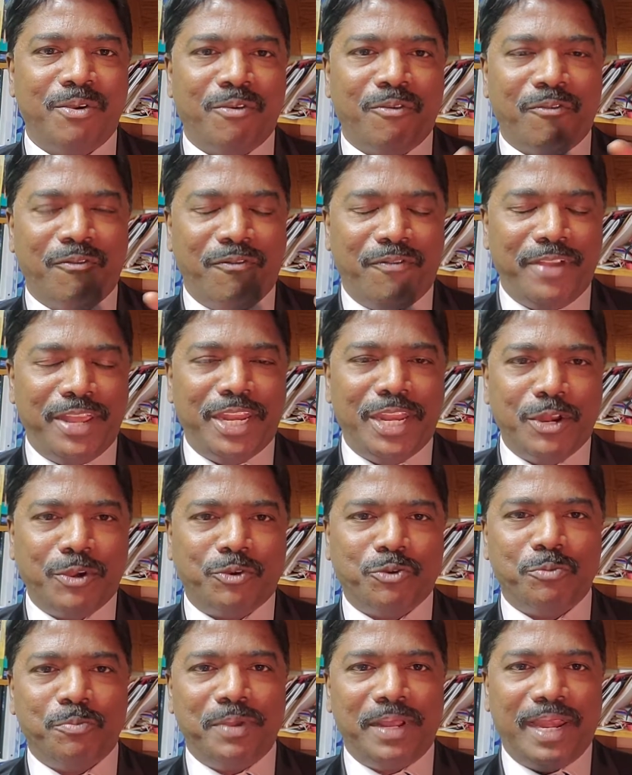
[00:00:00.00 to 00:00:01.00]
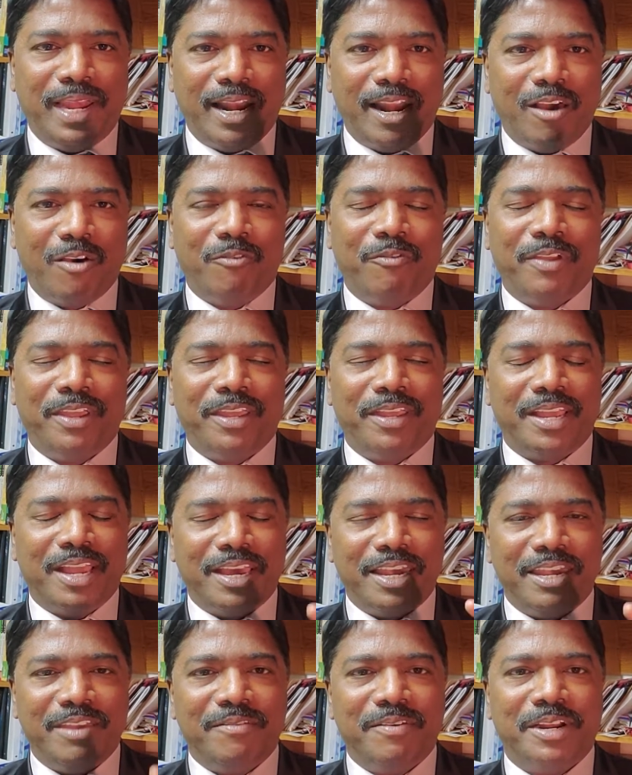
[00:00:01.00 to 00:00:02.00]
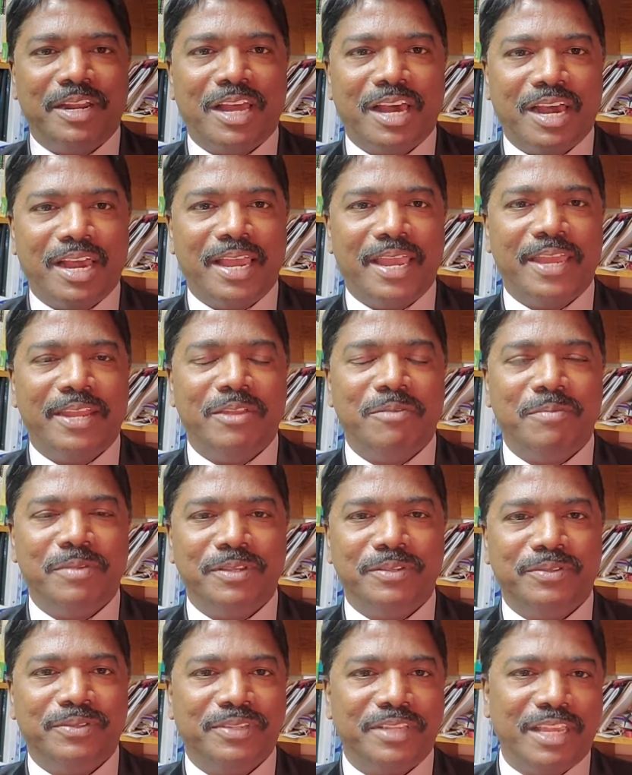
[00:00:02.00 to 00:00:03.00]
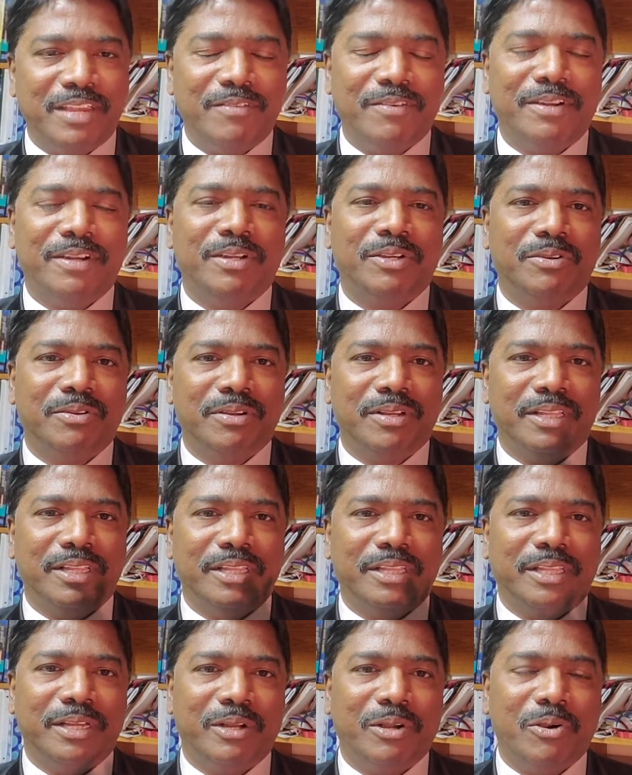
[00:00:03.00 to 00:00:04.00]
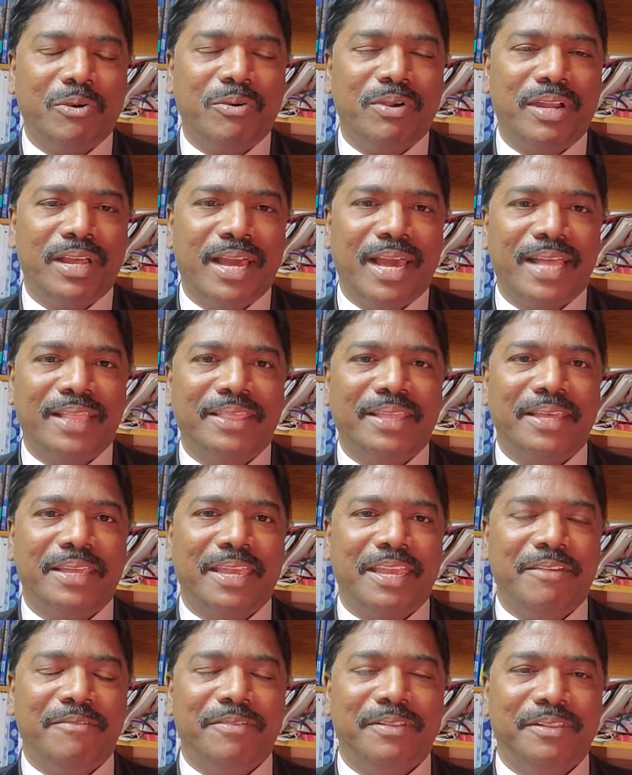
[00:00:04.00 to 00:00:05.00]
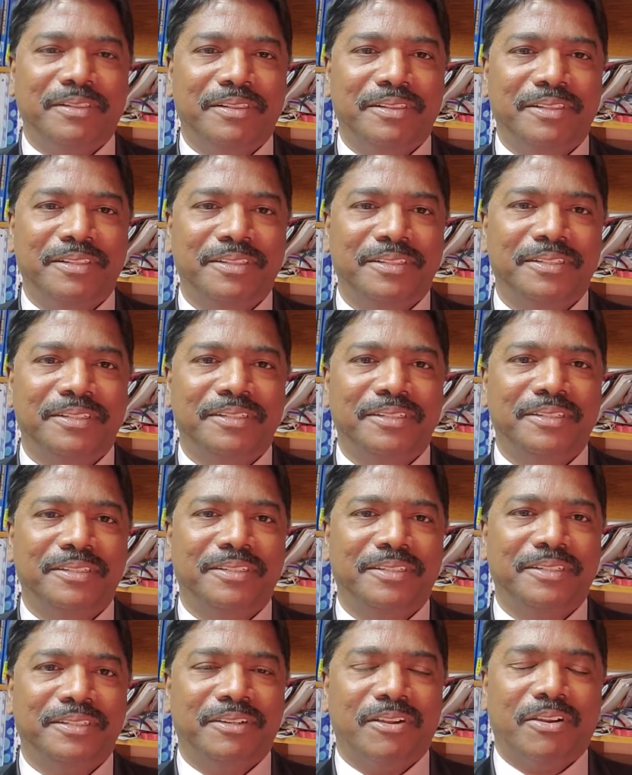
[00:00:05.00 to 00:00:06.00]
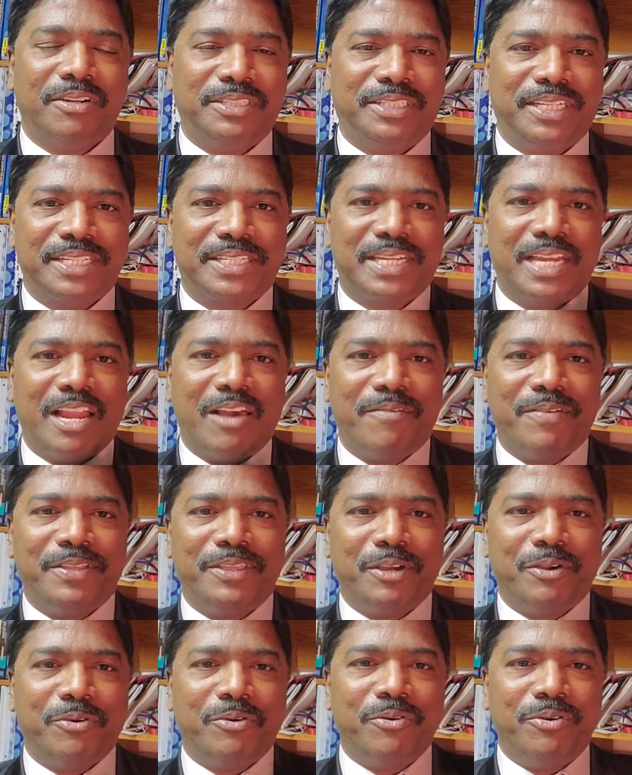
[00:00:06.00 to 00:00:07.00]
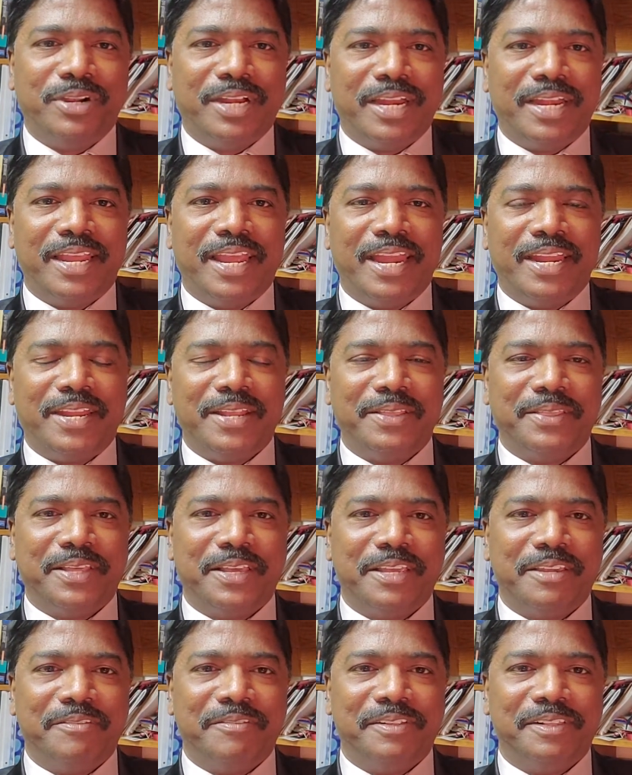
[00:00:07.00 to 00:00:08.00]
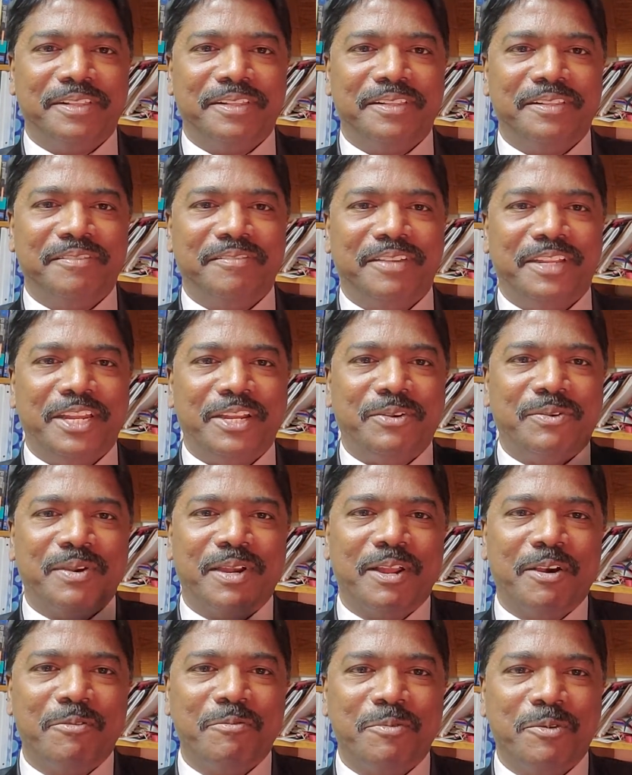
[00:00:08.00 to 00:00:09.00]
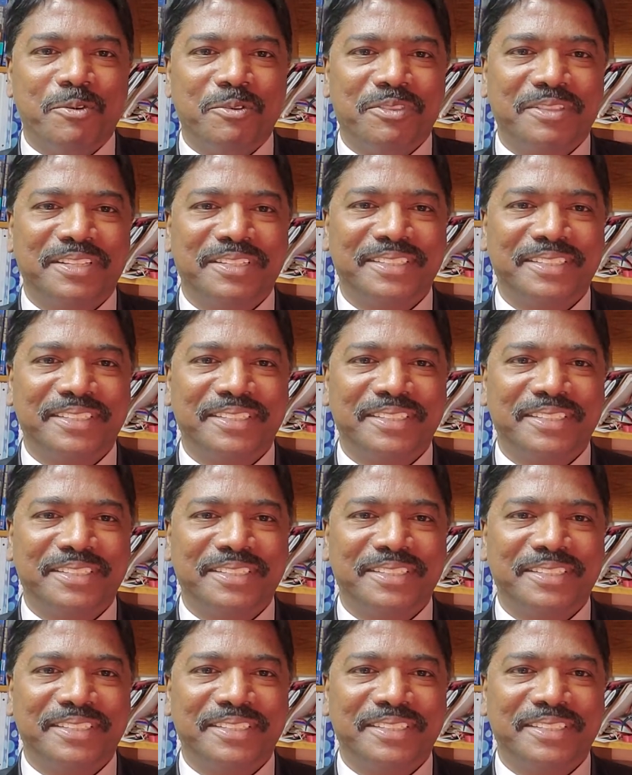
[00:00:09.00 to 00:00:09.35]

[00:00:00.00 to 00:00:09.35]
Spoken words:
we need to be loving even our enemies, even the good and the evil. Not just loving the good and hating the evil. We need to love both.